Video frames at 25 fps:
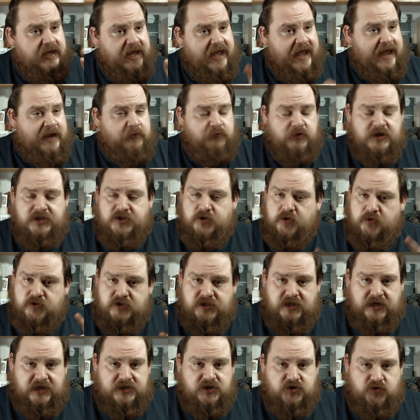A resource
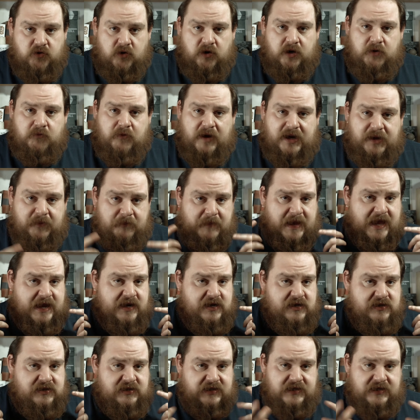that I strongly recommend